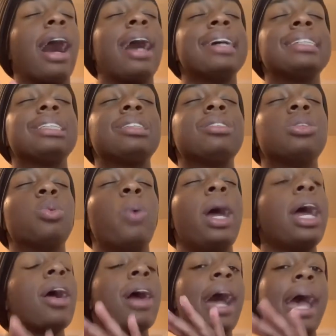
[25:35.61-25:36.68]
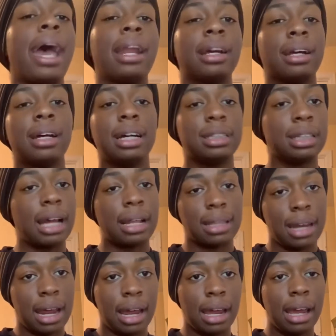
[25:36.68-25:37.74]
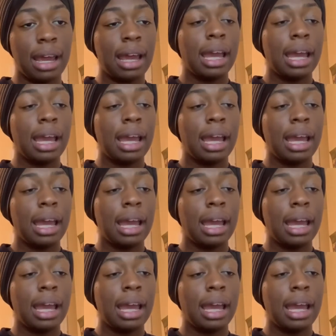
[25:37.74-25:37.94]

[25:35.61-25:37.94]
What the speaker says: I swear I had a concussion after that.